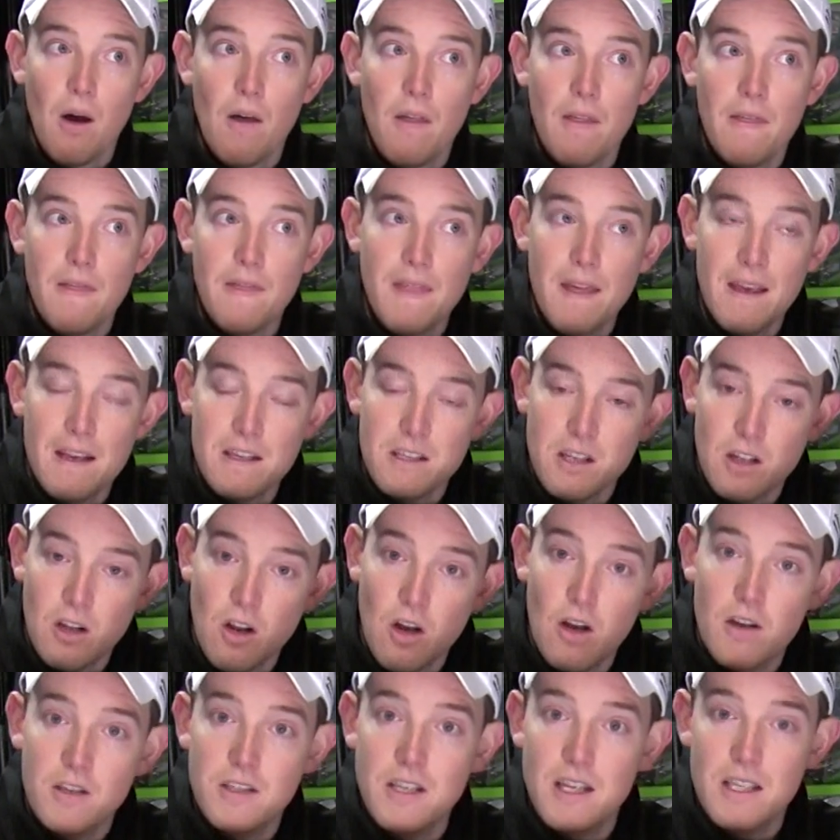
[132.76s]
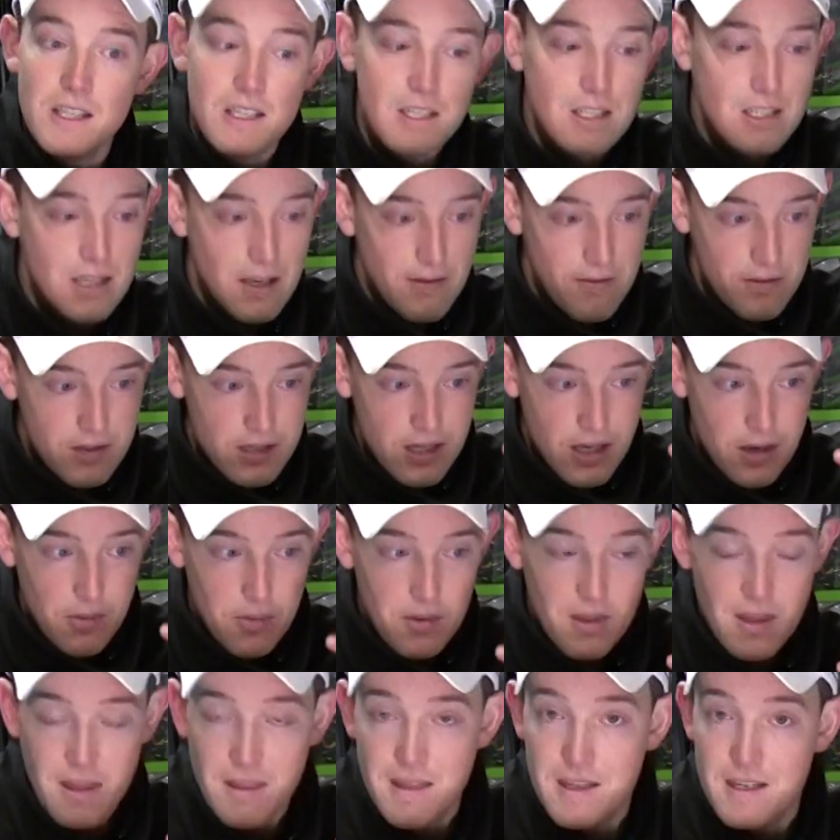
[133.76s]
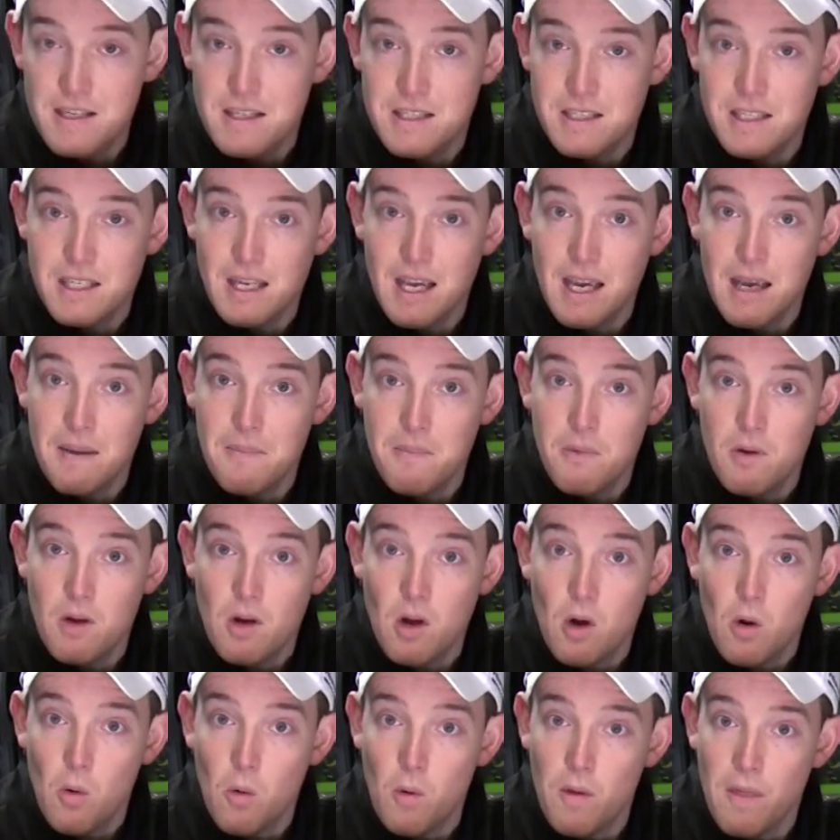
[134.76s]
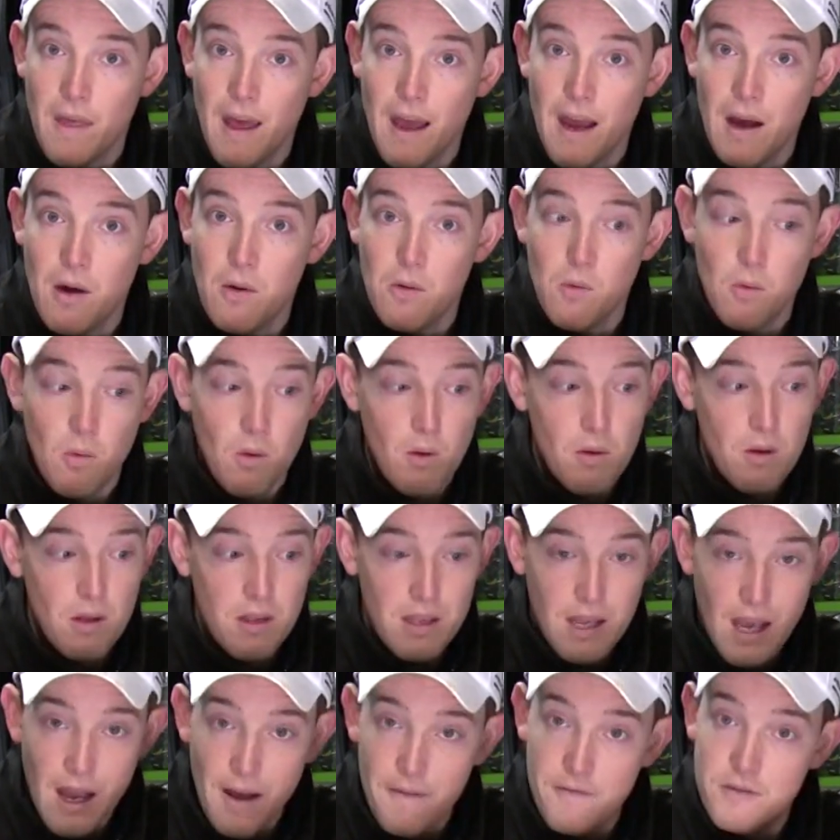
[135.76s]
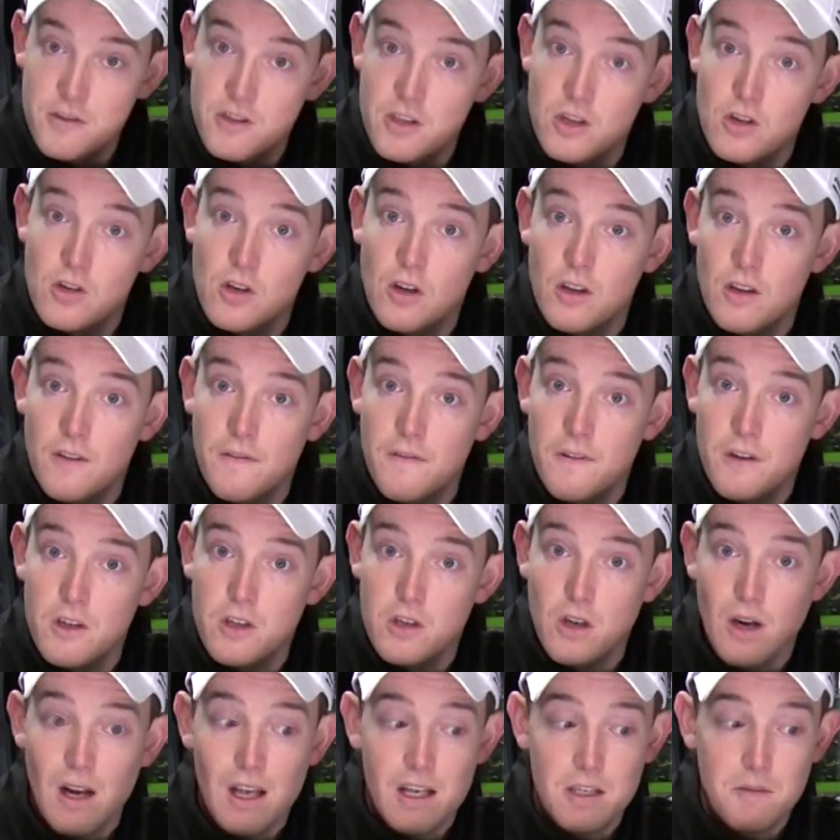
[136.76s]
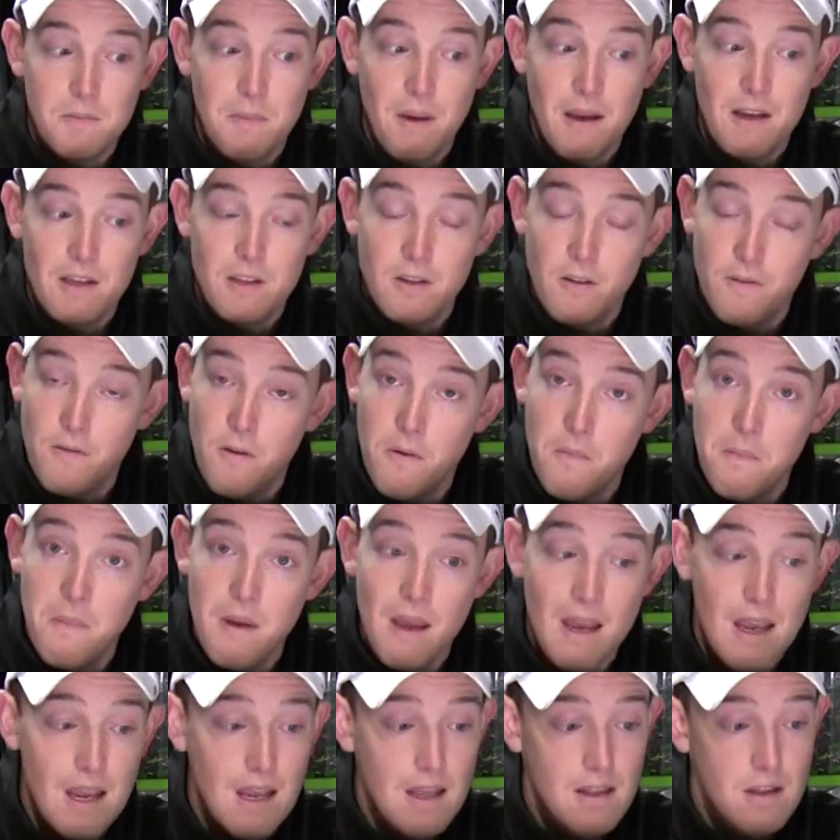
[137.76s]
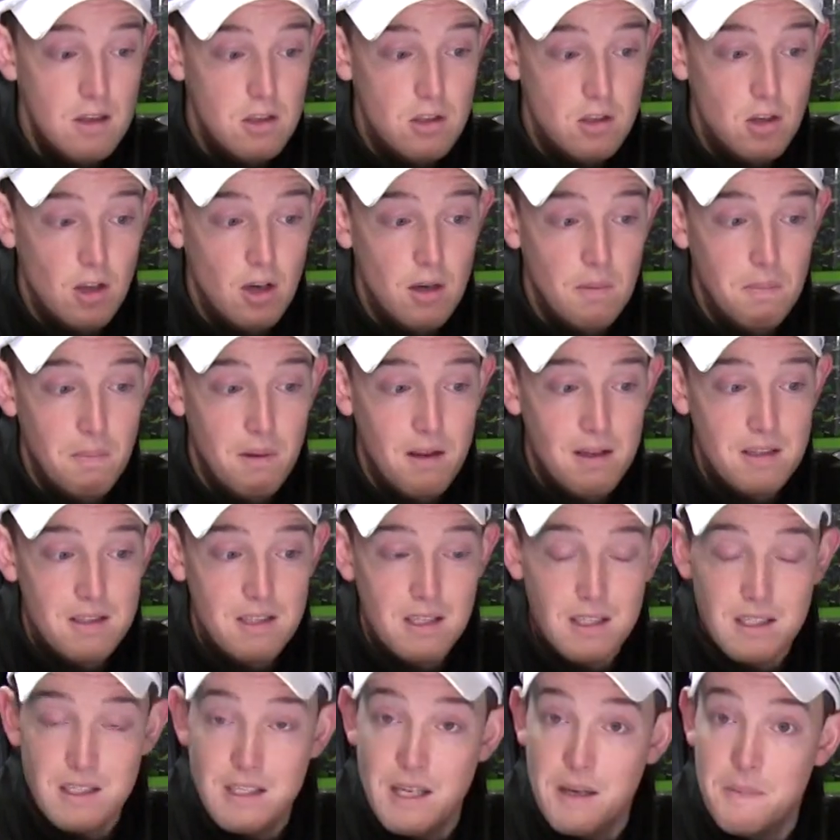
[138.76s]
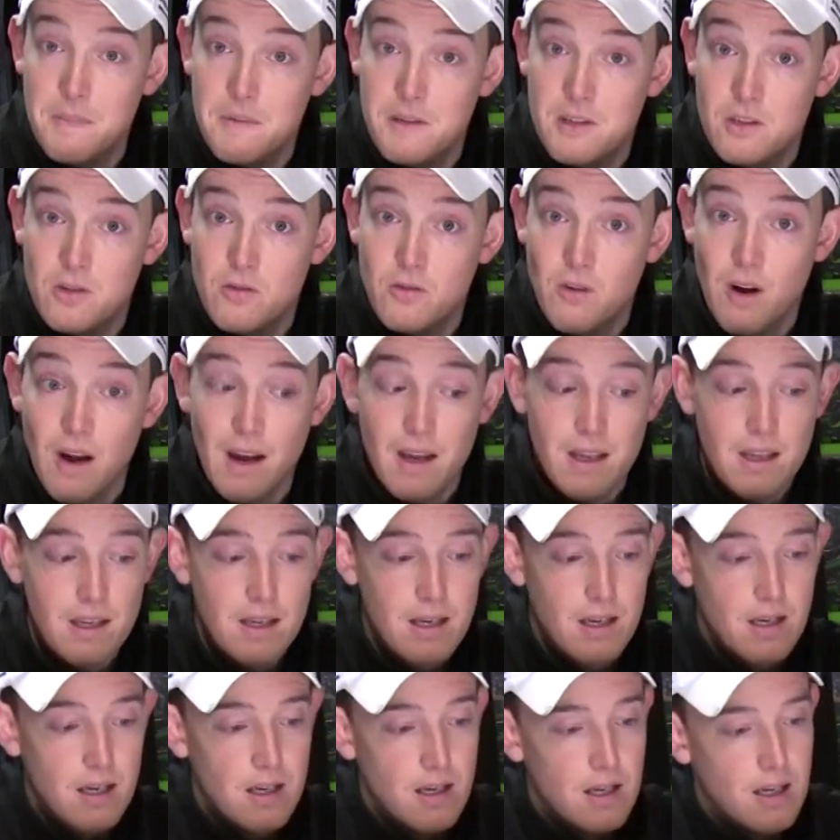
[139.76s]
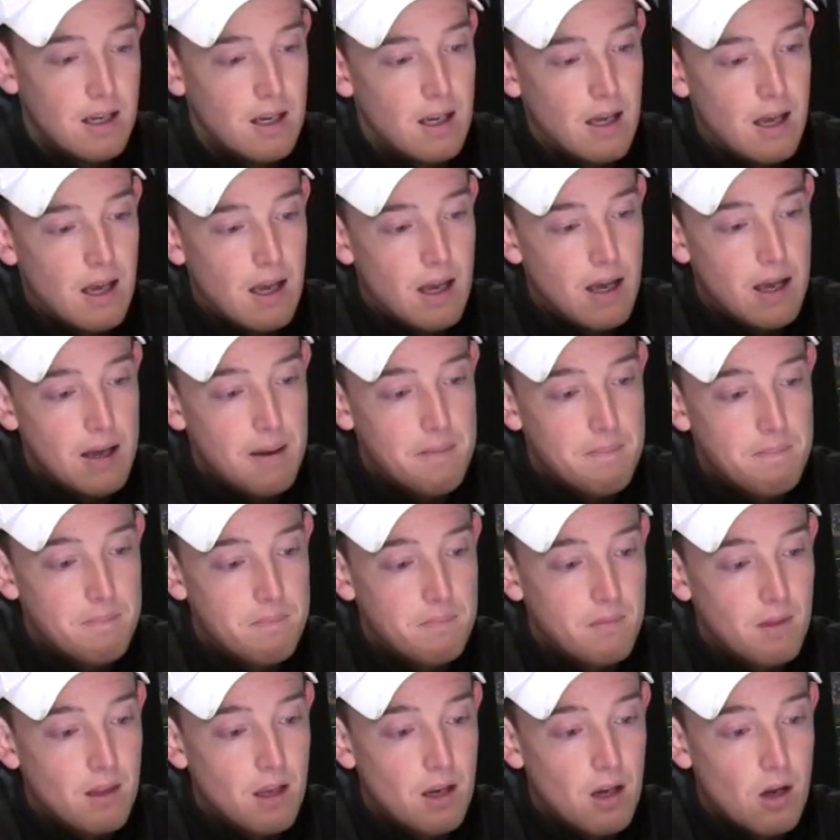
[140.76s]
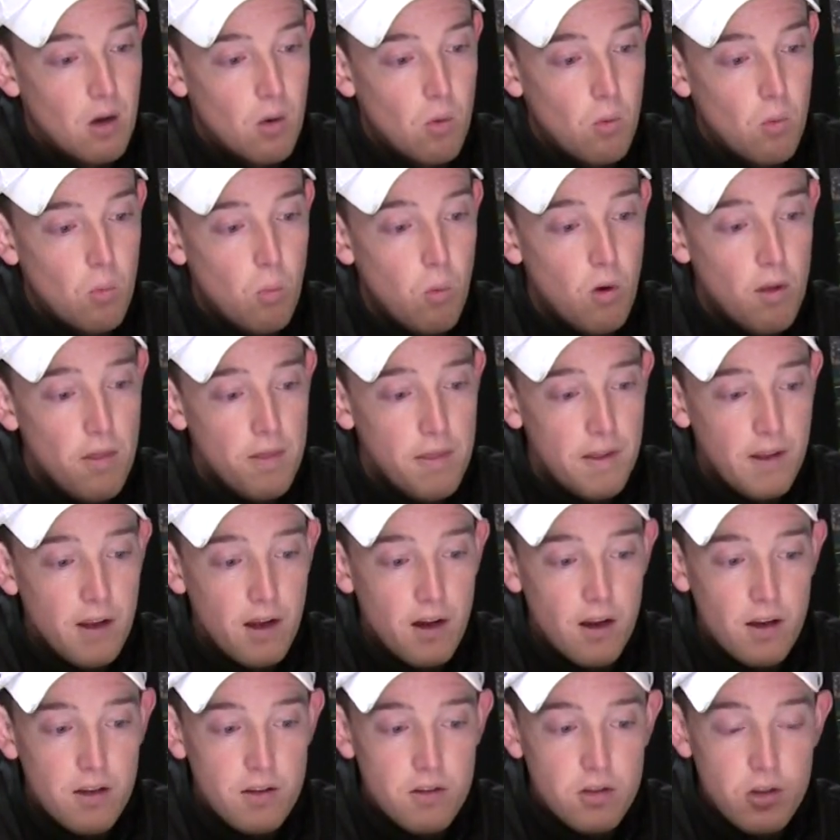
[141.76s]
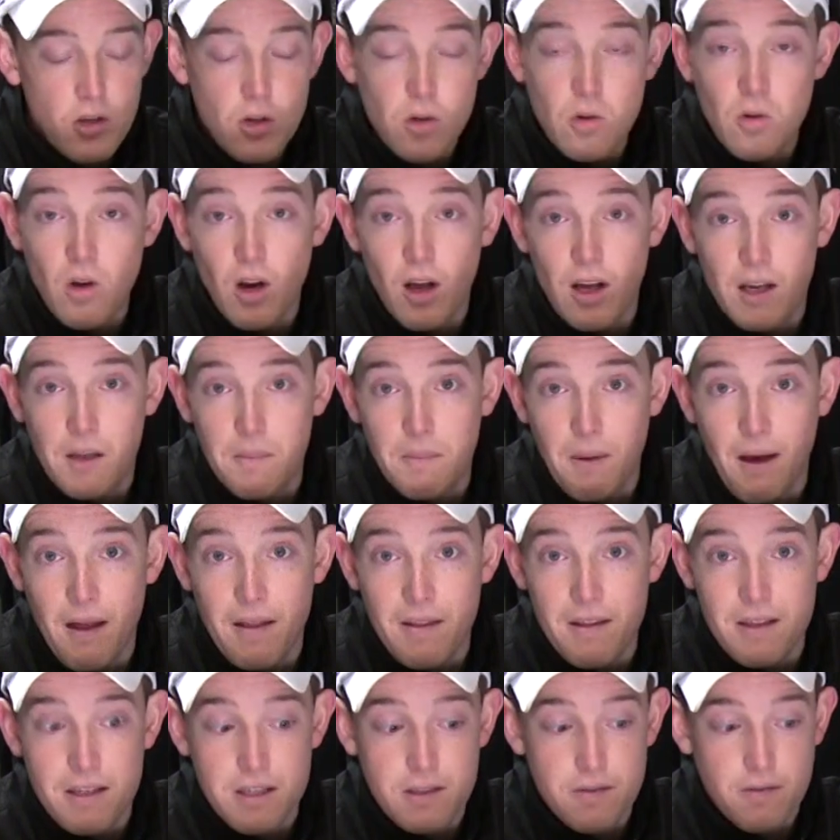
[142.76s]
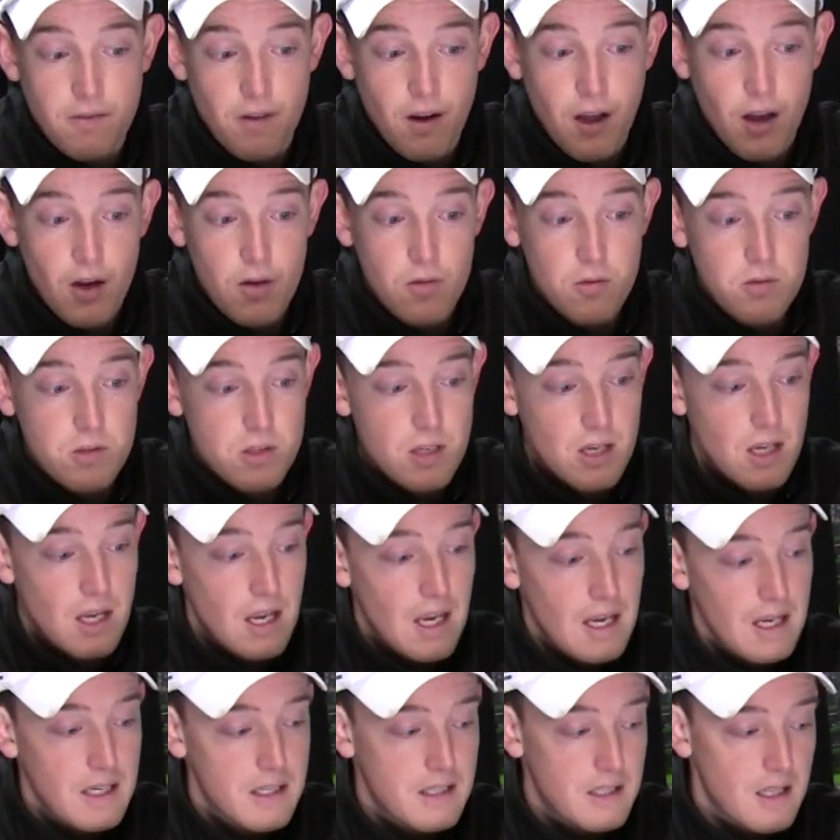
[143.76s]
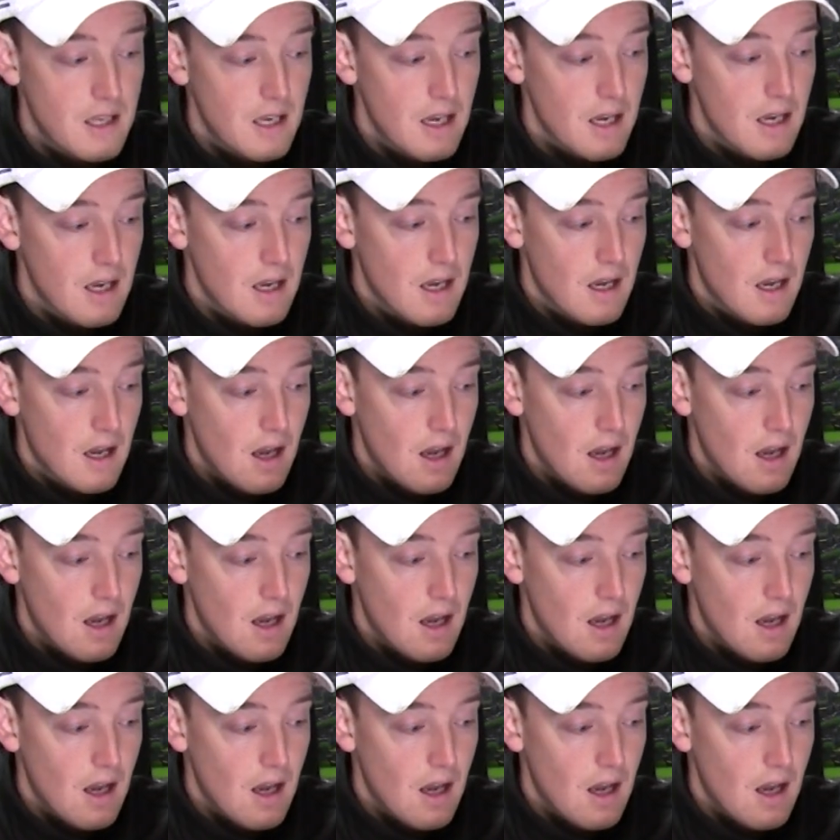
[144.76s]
there's a lot of sensitivity within this tip yet I've still got the visual aspect. So for me, the solid plastic tip is great. One thing I do like about these floats is that